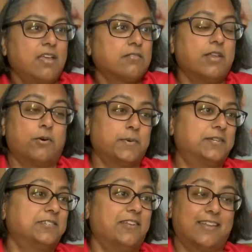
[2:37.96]
No, we
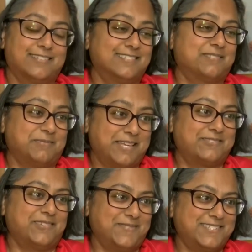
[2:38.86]
could not exist
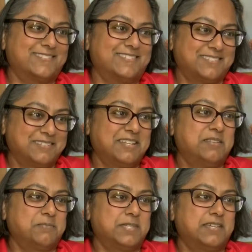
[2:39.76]
without donations
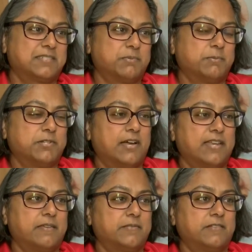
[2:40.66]
because we would not
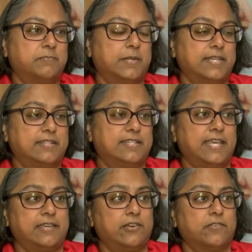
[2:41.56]
have enough money to
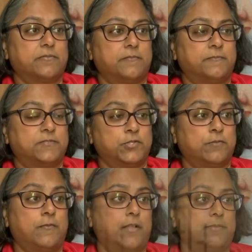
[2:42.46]
take care of the sheer
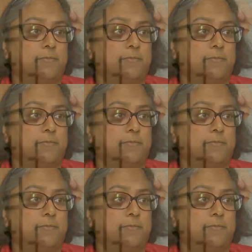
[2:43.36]
volume